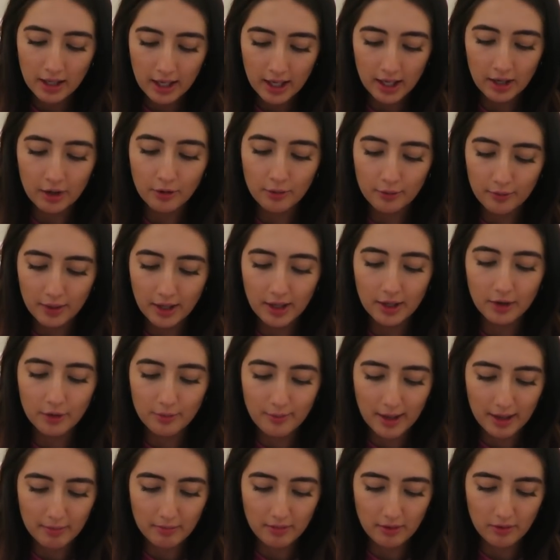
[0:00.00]
it'll
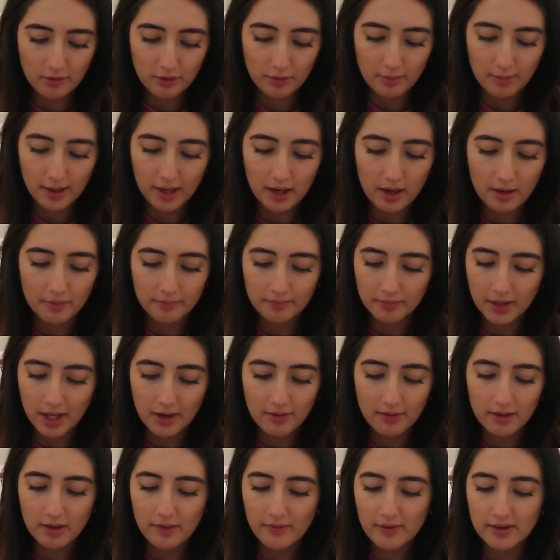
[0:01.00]
make me feel better.
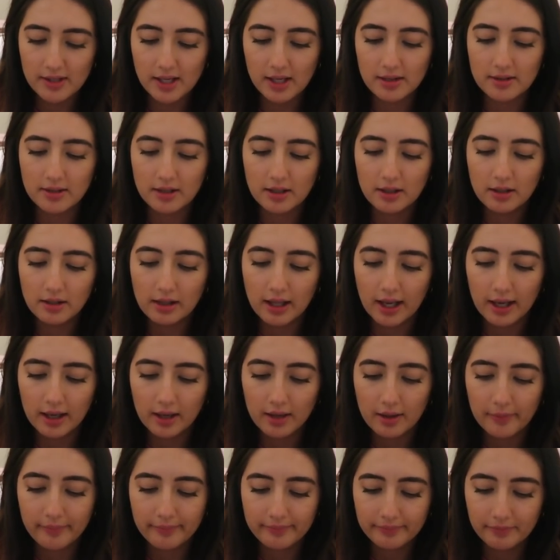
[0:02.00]
Even if it doesn't,
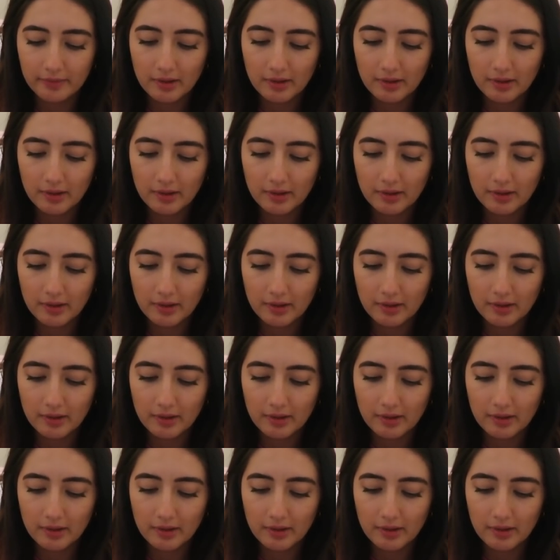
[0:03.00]
like,